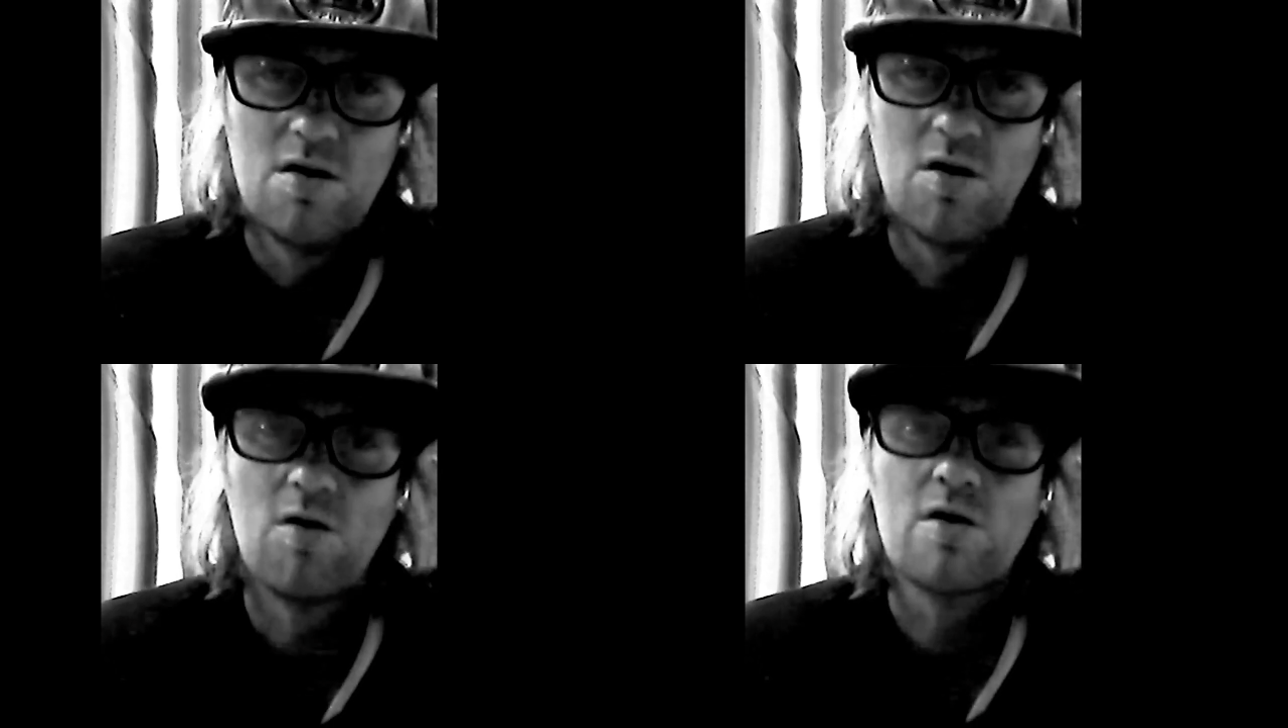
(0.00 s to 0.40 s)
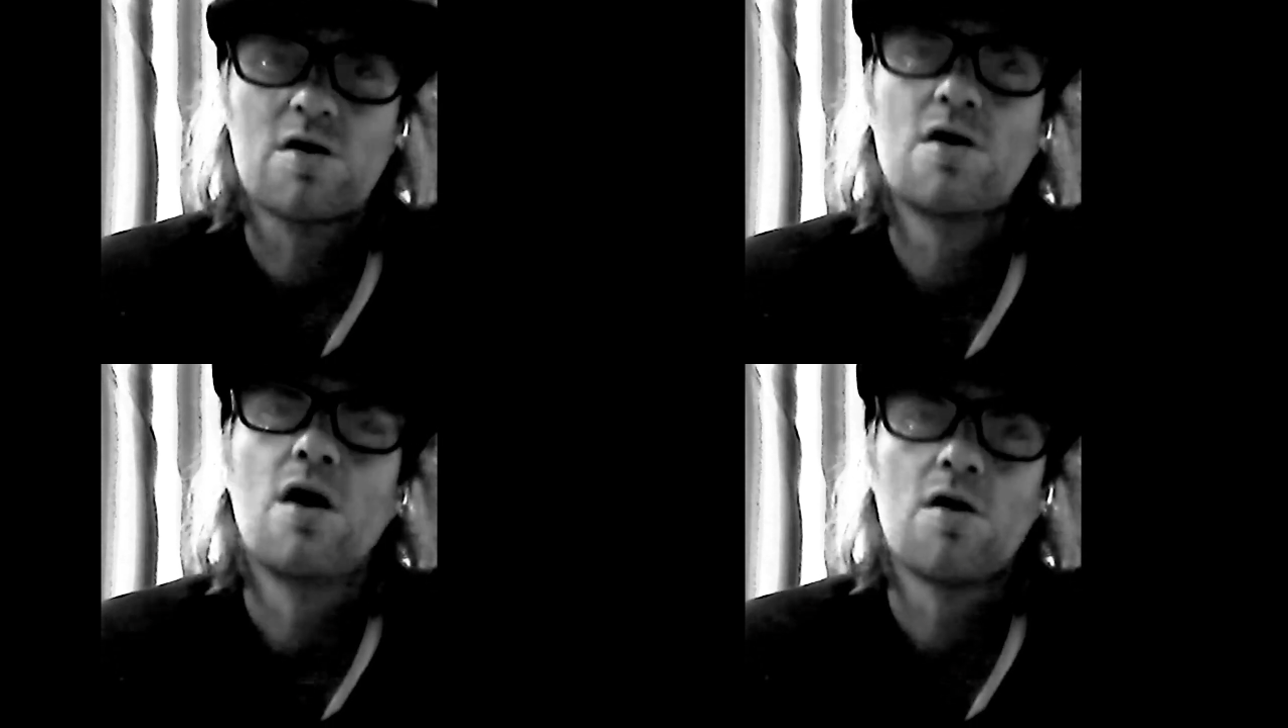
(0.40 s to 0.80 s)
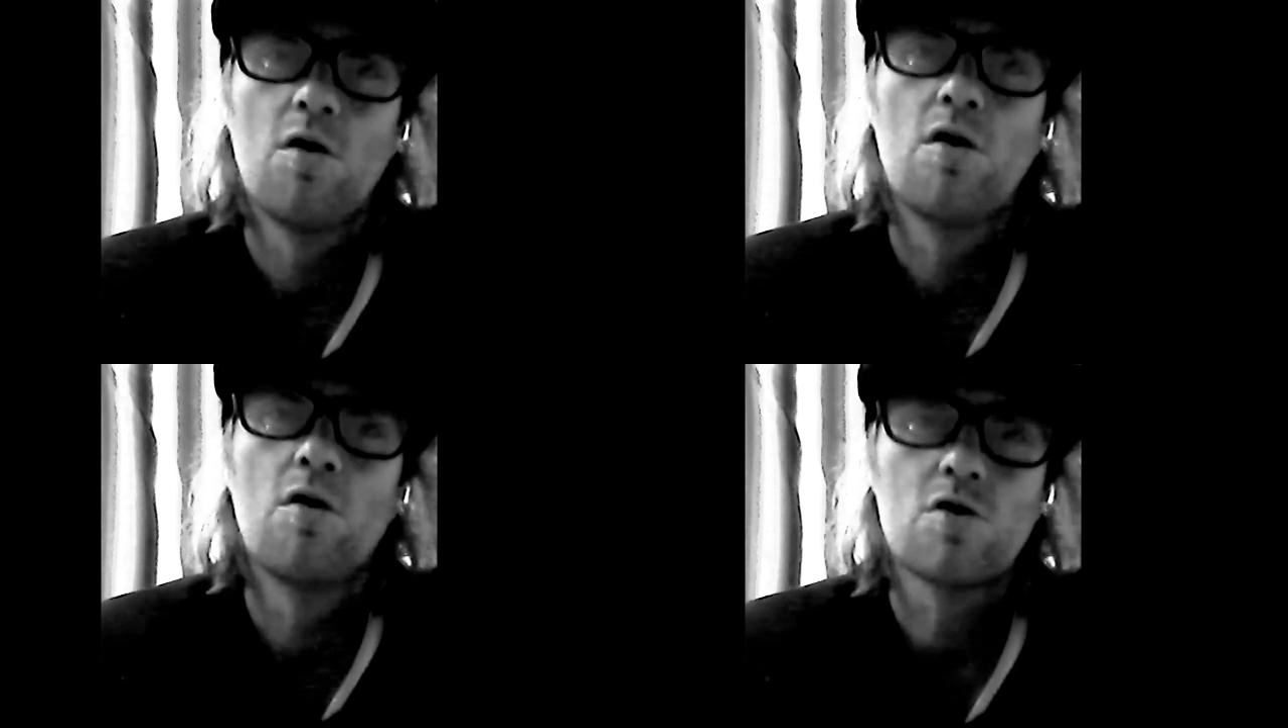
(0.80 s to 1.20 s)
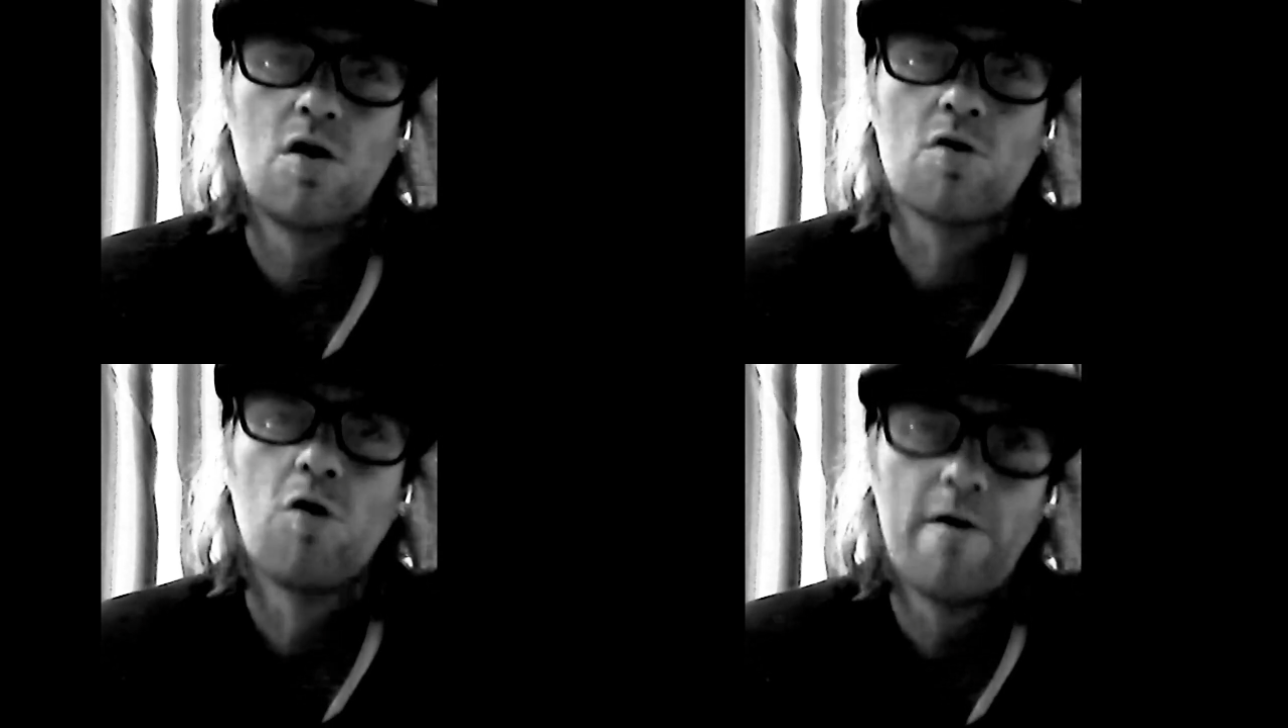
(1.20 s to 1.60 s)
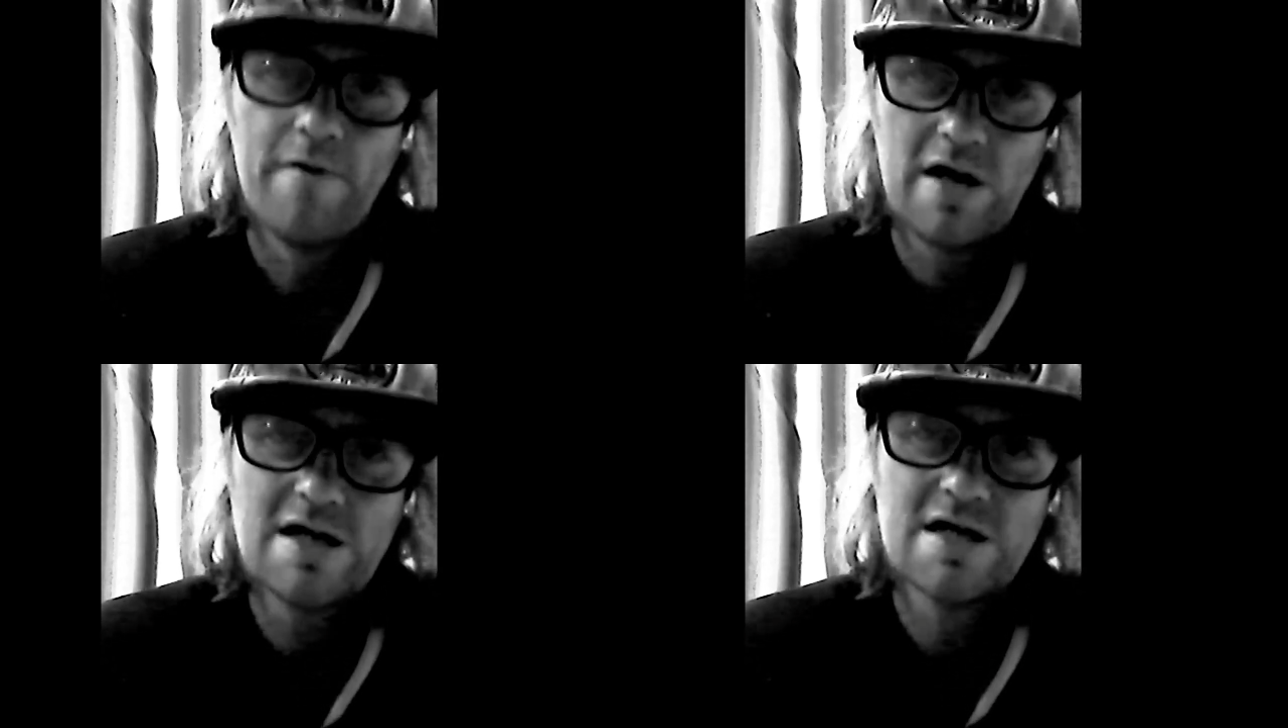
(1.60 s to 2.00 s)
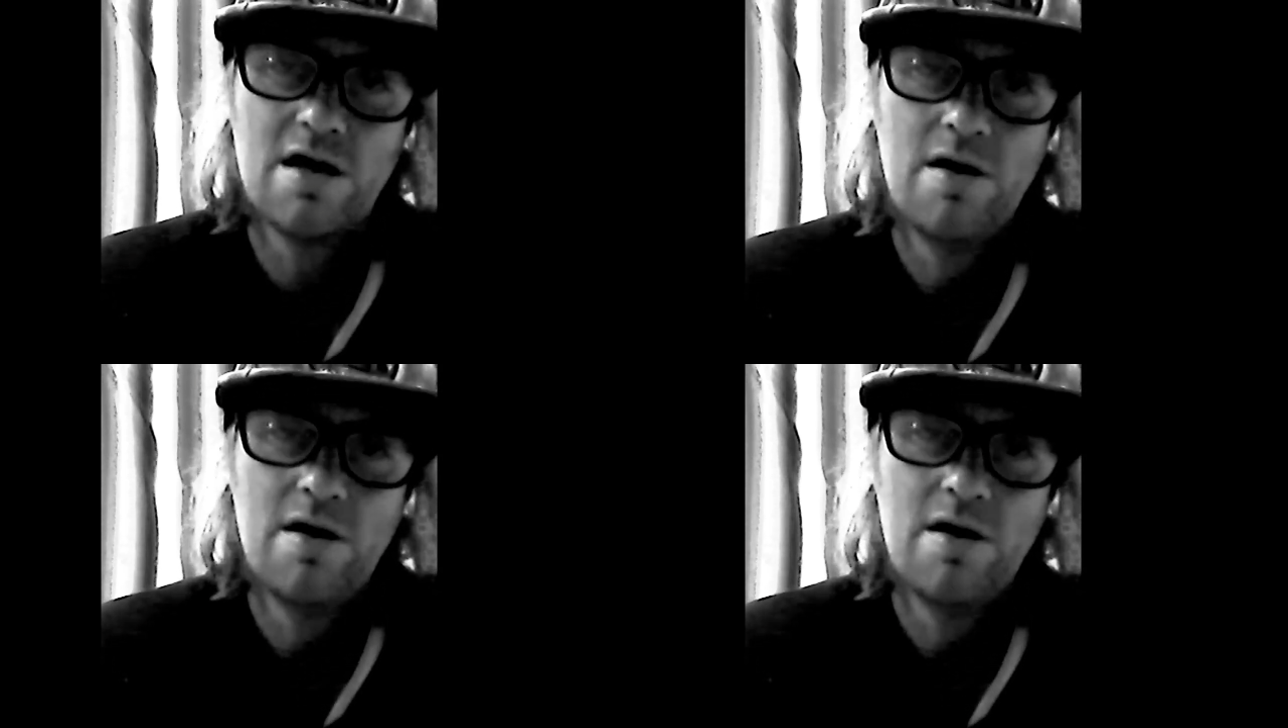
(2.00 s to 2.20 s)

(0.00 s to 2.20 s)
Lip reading: or Corphiles